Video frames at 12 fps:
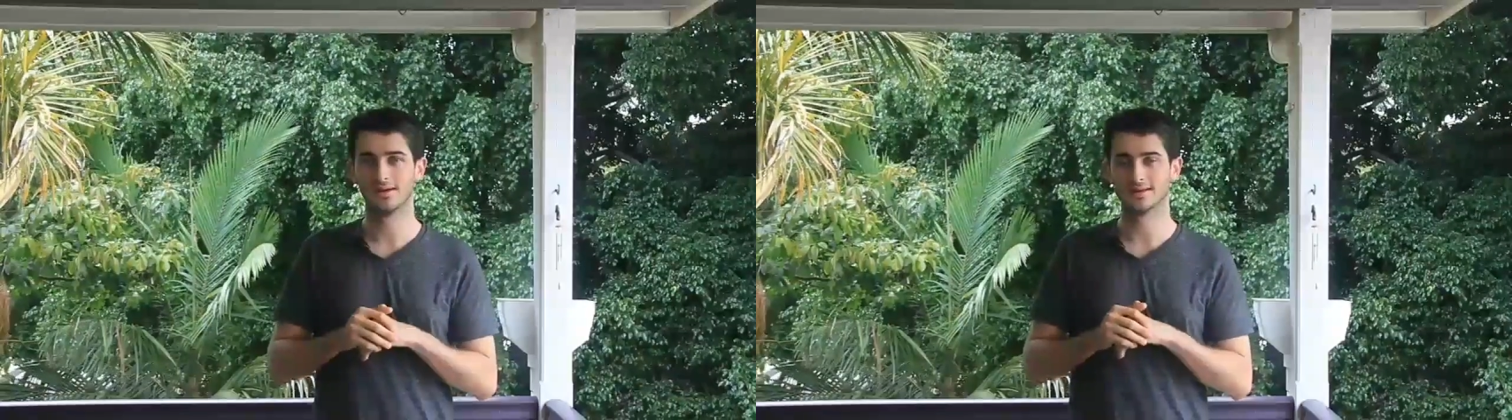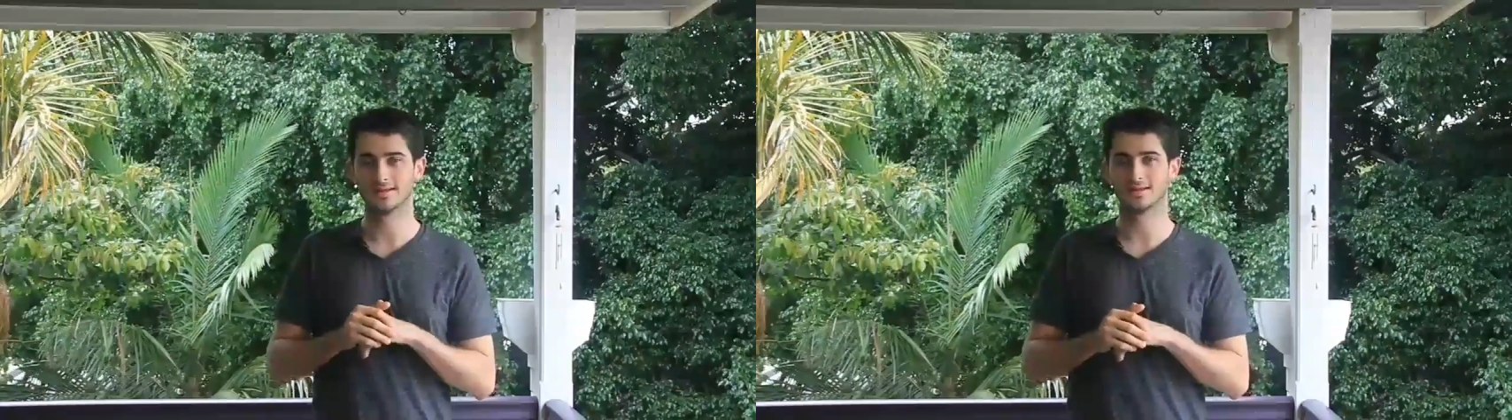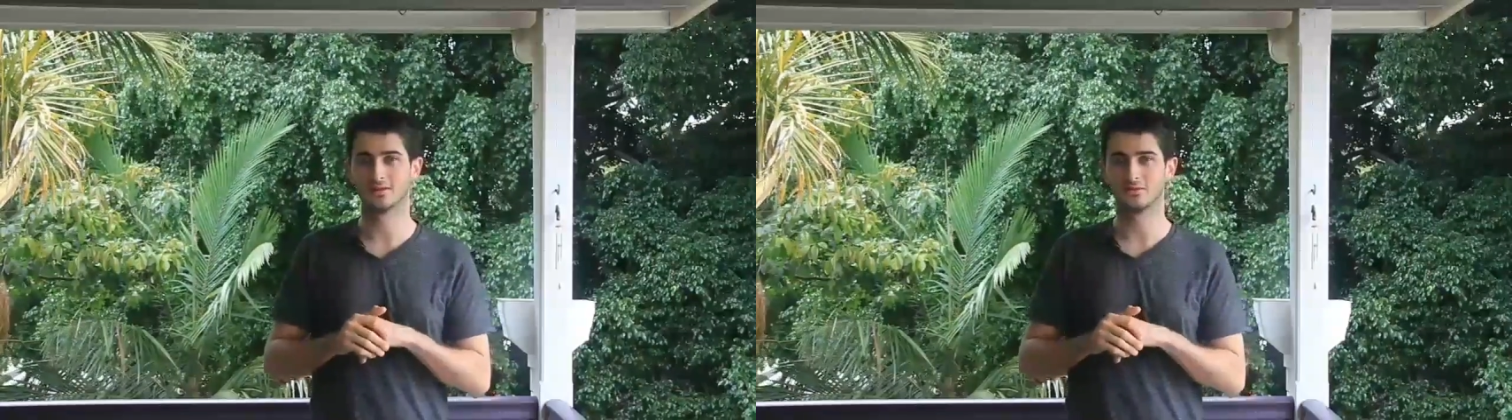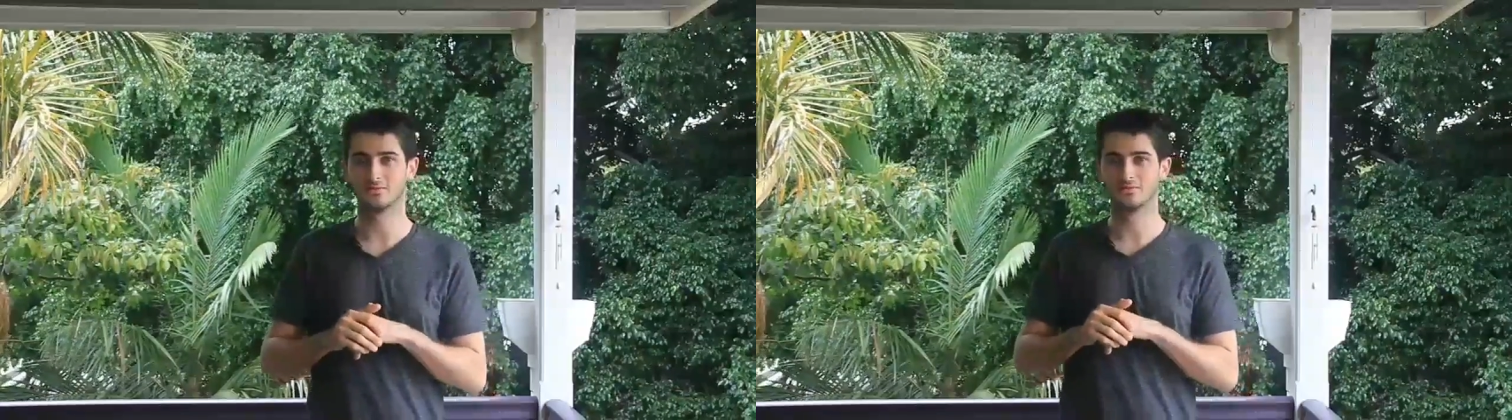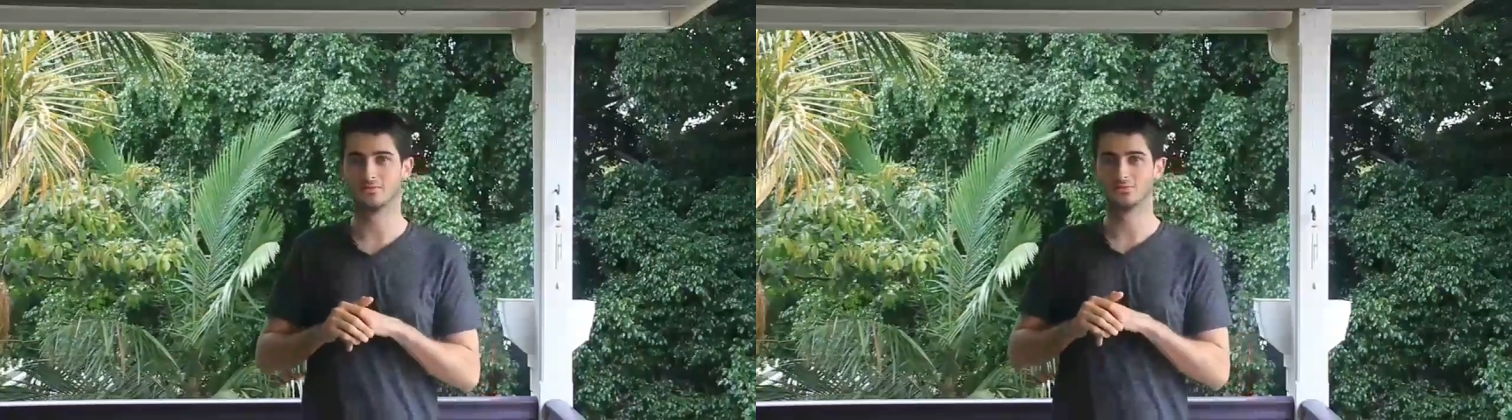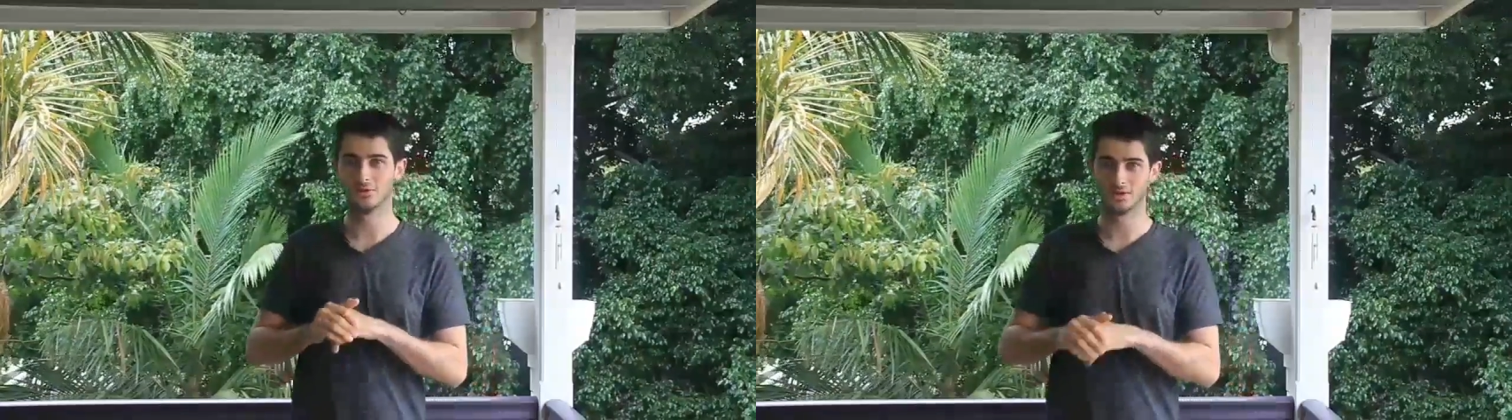instill
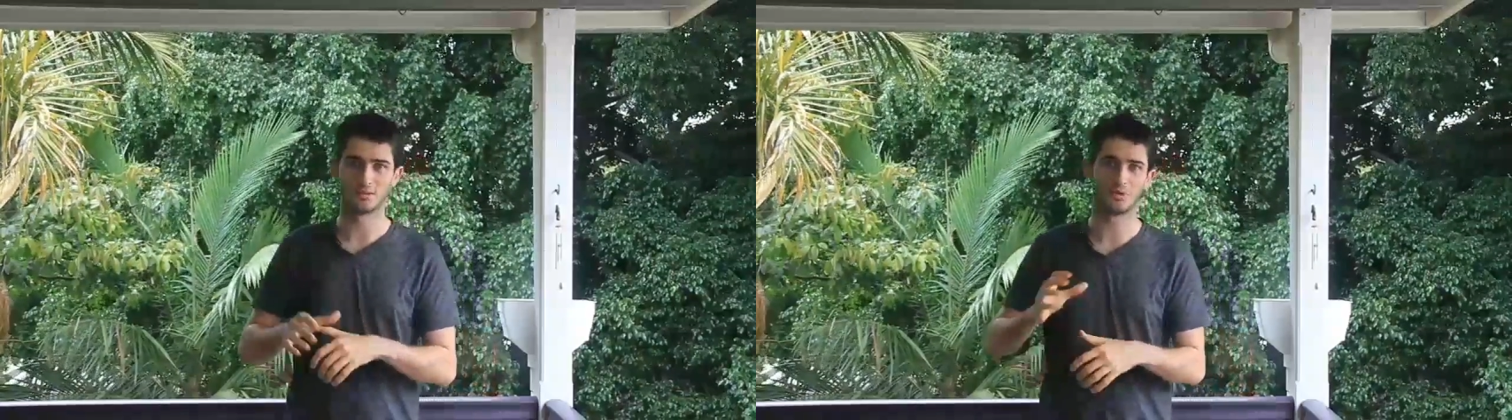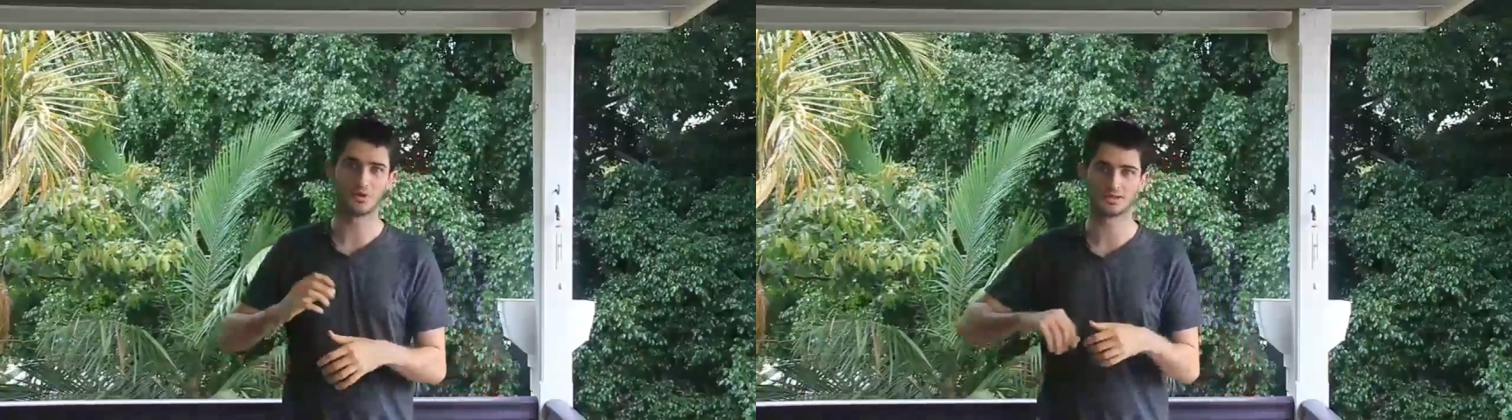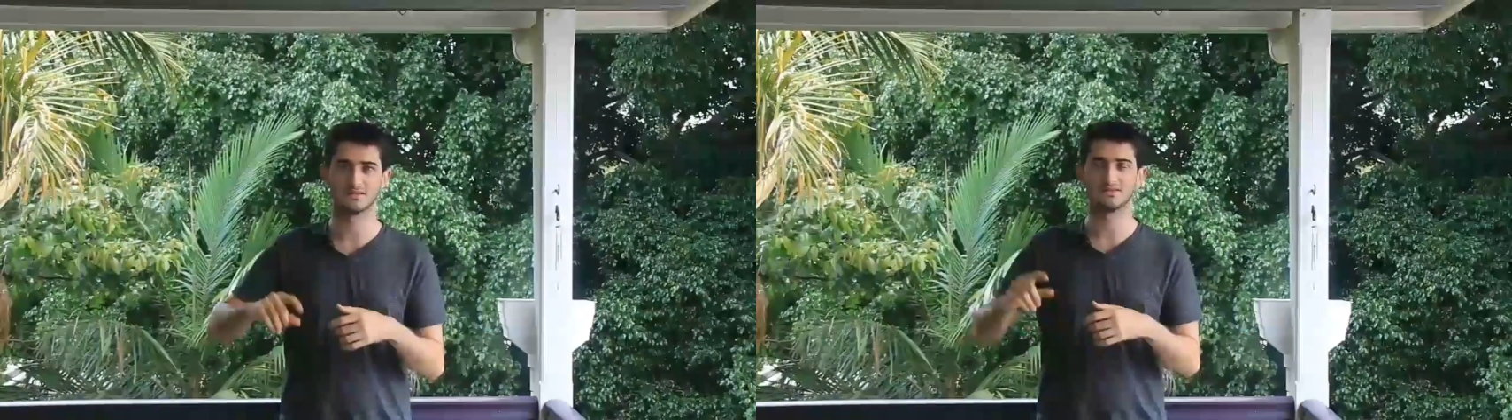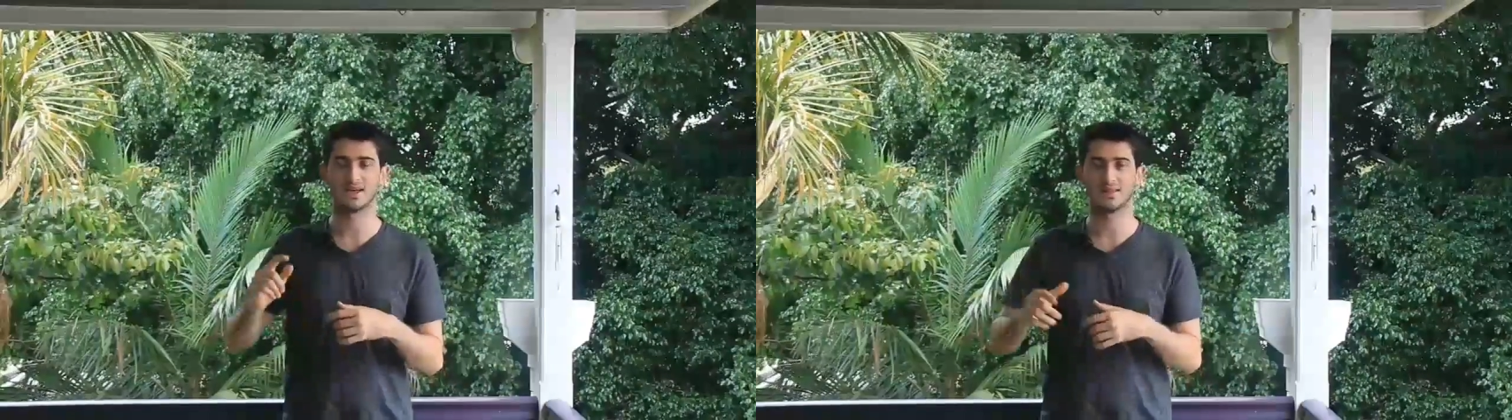really positive